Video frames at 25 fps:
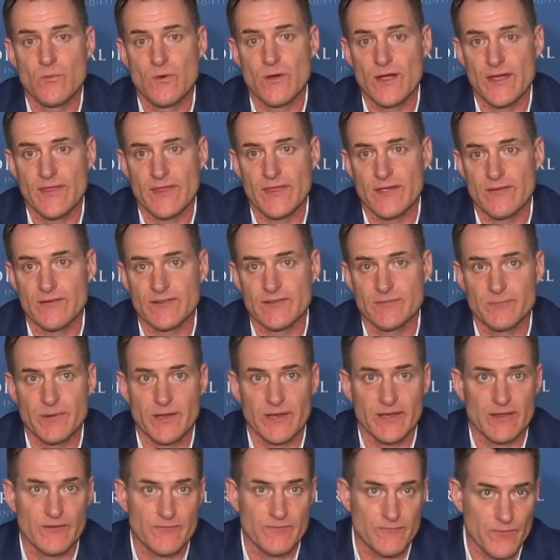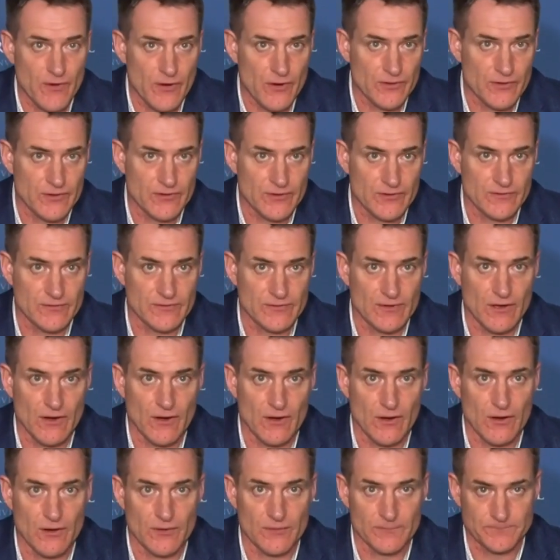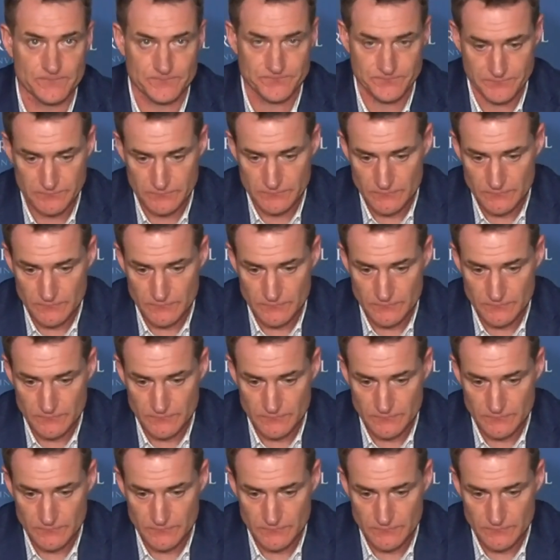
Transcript: where there has been a focus on